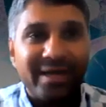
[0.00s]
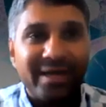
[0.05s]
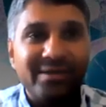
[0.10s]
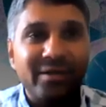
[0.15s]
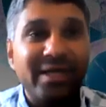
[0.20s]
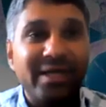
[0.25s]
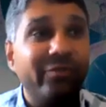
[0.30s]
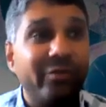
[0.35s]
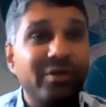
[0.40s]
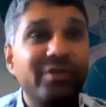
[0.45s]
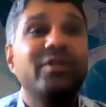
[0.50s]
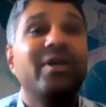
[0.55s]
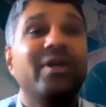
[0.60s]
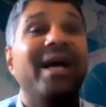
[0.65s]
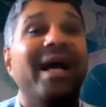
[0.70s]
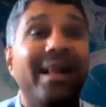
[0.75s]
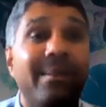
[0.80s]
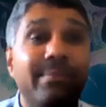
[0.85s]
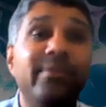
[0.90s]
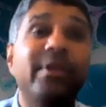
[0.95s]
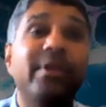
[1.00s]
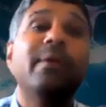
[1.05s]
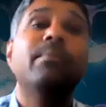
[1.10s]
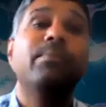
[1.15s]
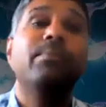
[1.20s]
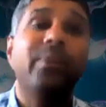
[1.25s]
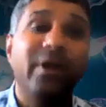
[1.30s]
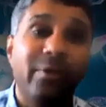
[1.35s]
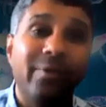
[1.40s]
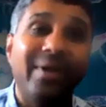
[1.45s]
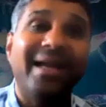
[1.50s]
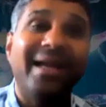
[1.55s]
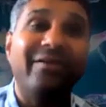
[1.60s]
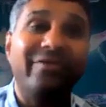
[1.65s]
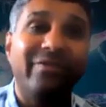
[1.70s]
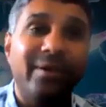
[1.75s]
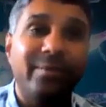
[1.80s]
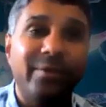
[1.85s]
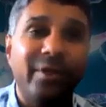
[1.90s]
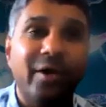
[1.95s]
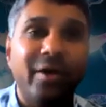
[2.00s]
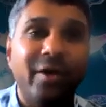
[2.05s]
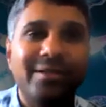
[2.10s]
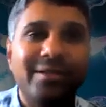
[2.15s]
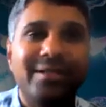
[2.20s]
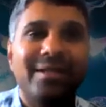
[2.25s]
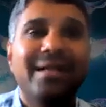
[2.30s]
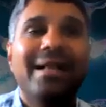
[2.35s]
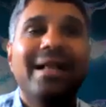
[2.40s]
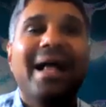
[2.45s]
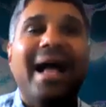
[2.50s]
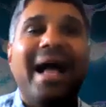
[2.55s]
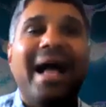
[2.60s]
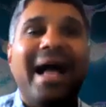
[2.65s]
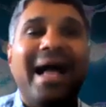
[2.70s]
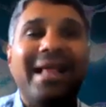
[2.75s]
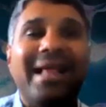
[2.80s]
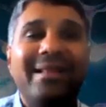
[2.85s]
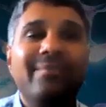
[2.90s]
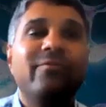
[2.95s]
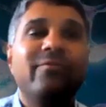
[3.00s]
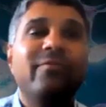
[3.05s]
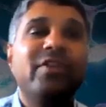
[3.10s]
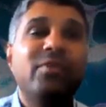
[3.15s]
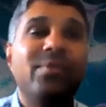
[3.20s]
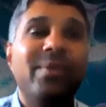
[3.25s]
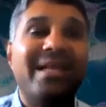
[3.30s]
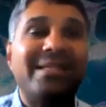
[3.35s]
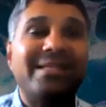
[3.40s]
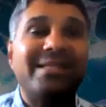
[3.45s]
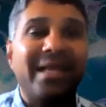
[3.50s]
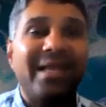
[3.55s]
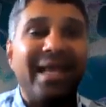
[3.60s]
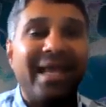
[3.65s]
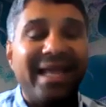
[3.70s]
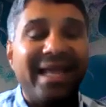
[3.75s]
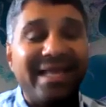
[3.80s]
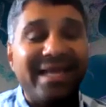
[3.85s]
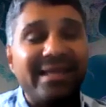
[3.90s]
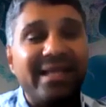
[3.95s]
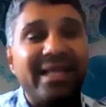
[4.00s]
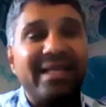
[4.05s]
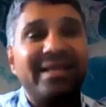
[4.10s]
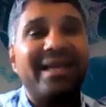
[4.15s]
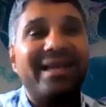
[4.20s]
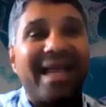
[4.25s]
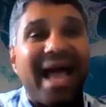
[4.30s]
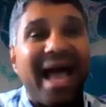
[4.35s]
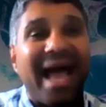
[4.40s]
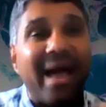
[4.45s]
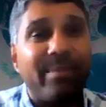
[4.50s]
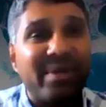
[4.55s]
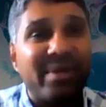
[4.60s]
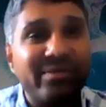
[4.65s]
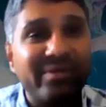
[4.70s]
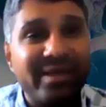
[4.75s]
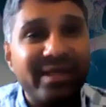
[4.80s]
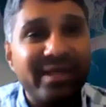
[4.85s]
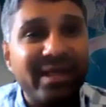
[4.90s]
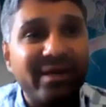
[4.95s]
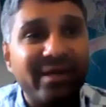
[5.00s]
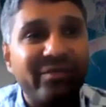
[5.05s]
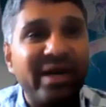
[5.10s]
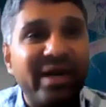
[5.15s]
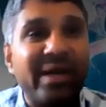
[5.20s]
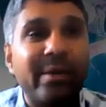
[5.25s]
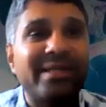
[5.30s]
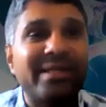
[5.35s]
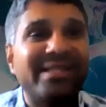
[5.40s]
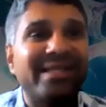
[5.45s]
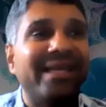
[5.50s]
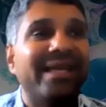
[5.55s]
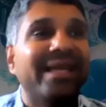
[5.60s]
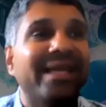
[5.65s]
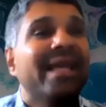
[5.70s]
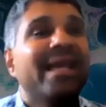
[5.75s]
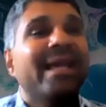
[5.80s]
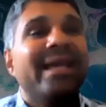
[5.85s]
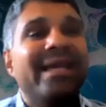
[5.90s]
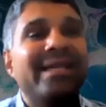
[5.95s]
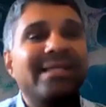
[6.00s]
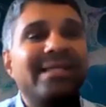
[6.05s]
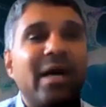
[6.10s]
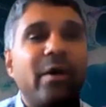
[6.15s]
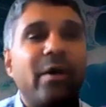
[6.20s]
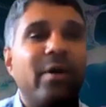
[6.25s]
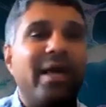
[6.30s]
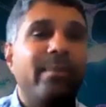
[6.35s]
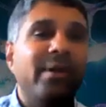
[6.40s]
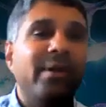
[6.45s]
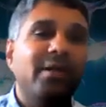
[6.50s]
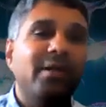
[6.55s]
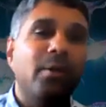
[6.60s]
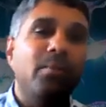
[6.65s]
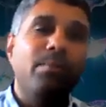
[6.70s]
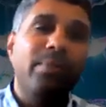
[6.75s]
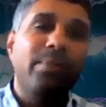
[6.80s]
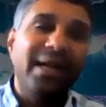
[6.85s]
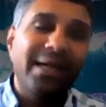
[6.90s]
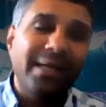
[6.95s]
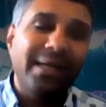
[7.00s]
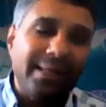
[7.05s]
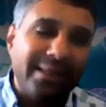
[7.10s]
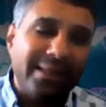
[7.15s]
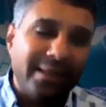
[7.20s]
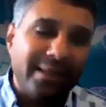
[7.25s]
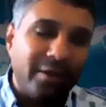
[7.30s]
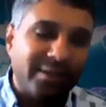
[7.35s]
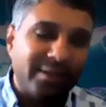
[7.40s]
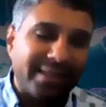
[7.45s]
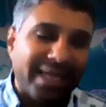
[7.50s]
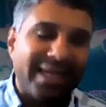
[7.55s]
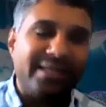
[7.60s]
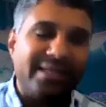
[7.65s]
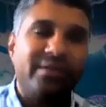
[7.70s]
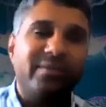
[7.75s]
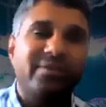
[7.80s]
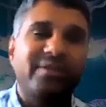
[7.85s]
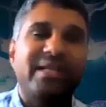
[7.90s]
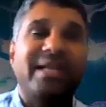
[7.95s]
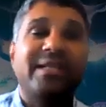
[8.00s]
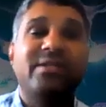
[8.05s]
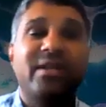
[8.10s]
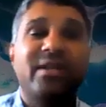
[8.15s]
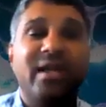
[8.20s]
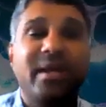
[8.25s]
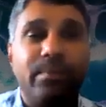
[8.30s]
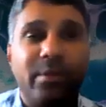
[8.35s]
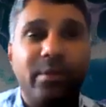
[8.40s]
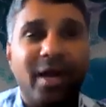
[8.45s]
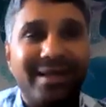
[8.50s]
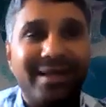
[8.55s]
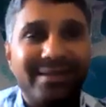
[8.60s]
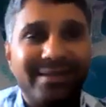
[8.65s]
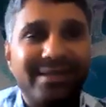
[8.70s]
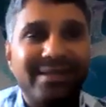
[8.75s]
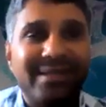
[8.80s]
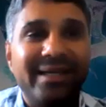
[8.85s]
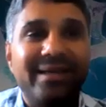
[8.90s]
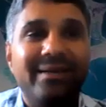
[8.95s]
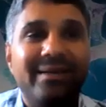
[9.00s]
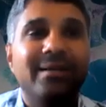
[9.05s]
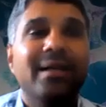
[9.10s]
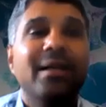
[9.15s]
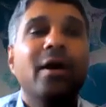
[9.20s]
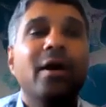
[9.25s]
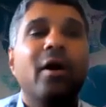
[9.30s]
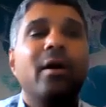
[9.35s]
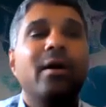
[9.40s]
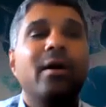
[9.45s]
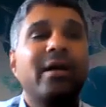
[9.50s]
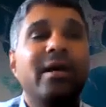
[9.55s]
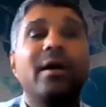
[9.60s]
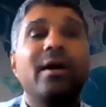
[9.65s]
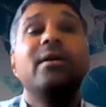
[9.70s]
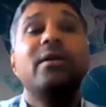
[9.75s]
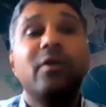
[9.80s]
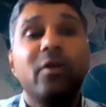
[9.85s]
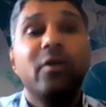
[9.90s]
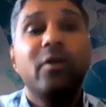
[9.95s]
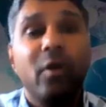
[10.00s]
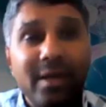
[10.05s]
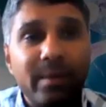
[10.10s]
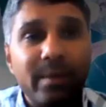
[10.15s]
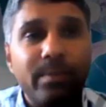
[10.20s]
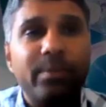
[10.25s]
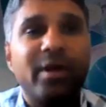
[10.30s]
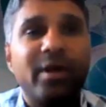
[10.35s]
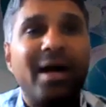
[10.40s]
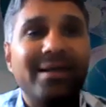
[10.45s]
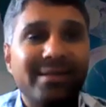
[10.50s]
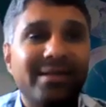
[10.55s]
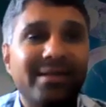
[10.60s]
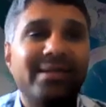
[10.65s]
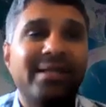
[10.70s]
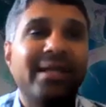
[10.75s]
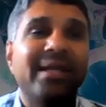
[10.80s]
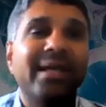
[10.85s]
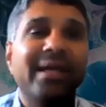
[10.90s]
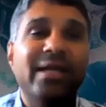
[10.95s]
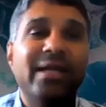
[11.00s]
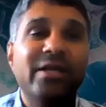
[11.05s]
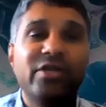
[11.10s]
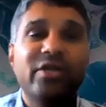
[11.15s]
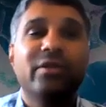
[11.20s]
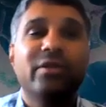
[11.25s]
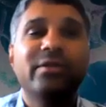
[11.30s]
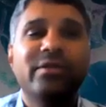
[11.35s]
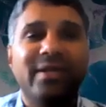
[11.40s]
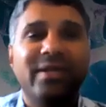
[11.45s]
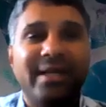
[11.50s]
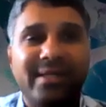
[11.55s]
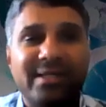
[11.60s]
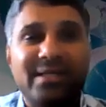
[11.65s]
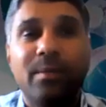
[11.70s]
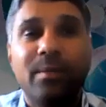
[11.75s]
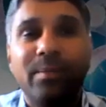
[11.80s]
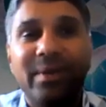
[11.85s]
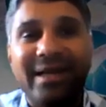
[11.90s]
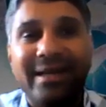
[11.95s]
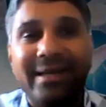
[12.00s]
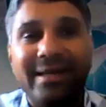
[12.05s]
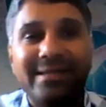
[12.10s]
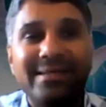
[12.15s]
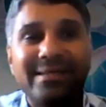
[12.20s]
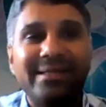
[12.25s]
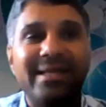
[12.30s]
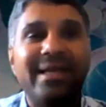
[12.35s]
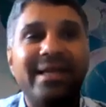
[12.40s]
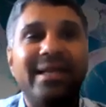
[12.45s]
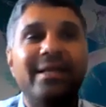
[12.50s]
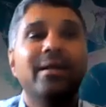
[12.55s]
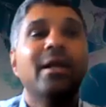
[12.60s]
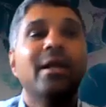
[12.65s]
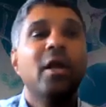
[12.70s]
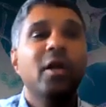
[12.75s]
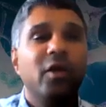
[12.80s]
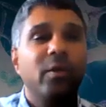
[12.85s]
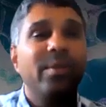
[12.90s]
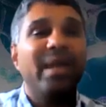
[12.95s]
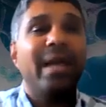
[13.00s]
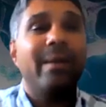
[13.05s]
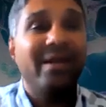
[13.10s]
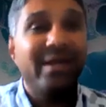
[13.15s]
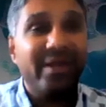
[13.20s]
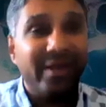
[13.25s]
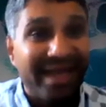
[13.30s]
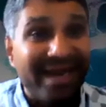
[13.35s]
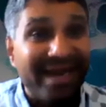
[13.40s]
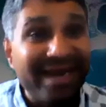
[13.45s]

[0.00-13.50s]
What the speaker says: those headphones to help him prevent from those. And which means anything that happens within that frequency, he's now able to build those kinds of sensory processing or control the processing issues that's typically seen, to be able to